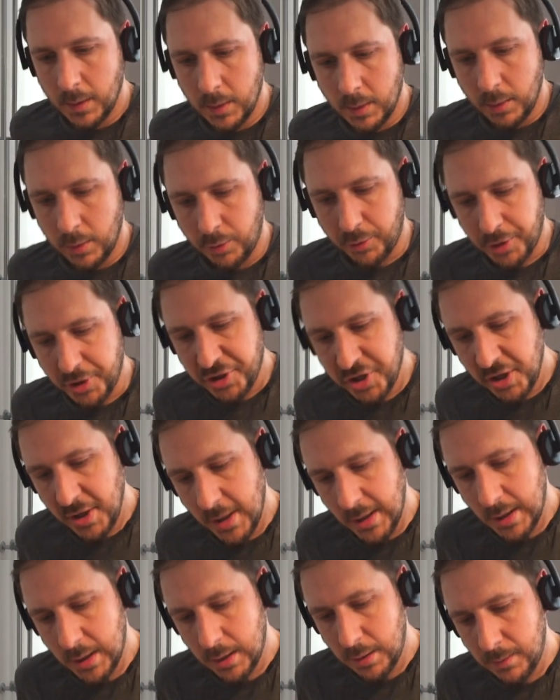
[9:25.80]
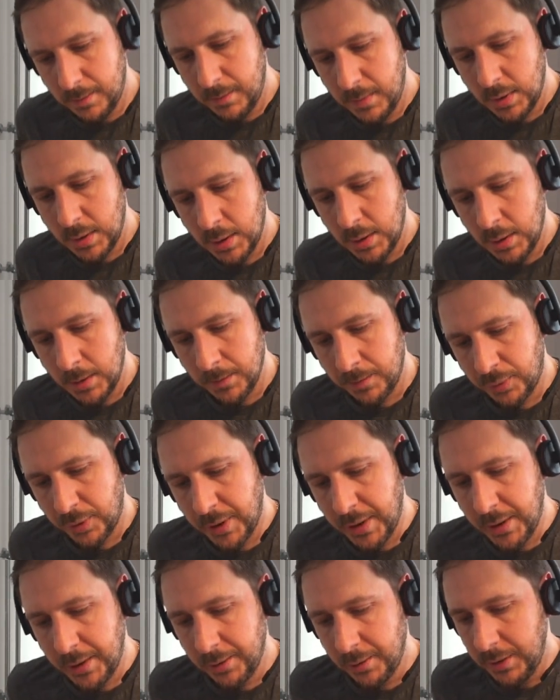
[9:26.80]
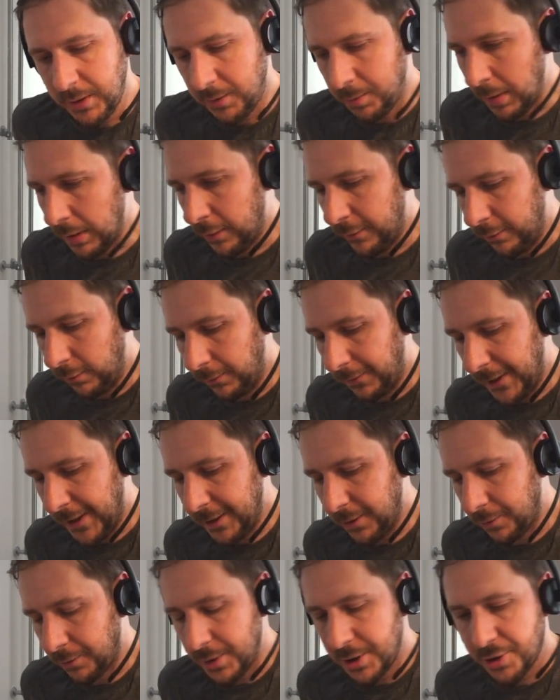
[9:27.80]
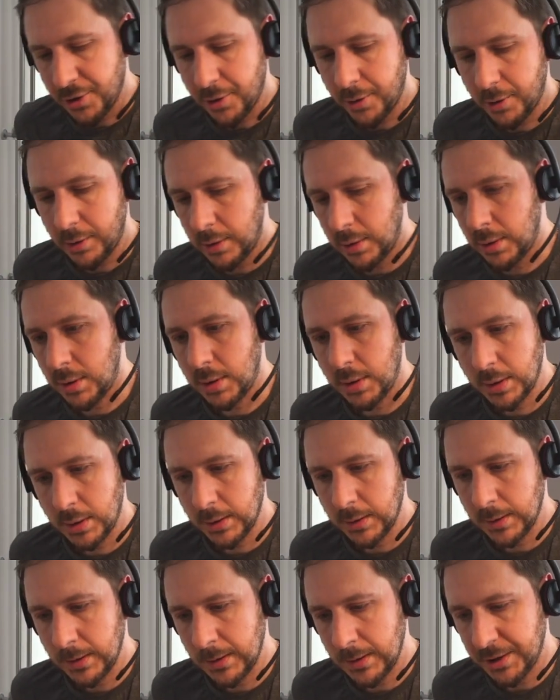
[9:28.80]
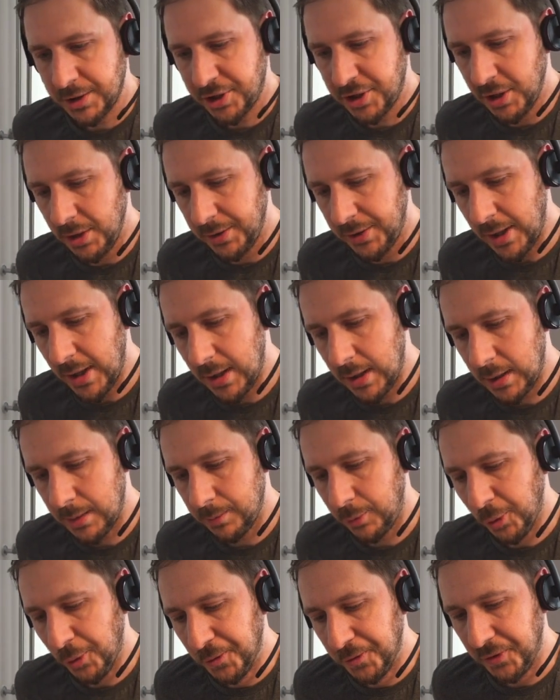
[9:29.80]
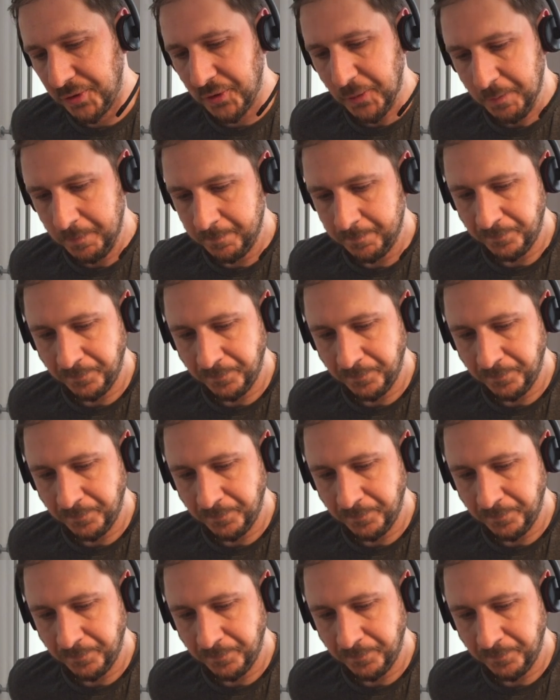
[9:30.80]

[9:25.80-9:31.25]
Crushing Arm. Prey, the least powerful flank creature. Shield Arm, Taunt.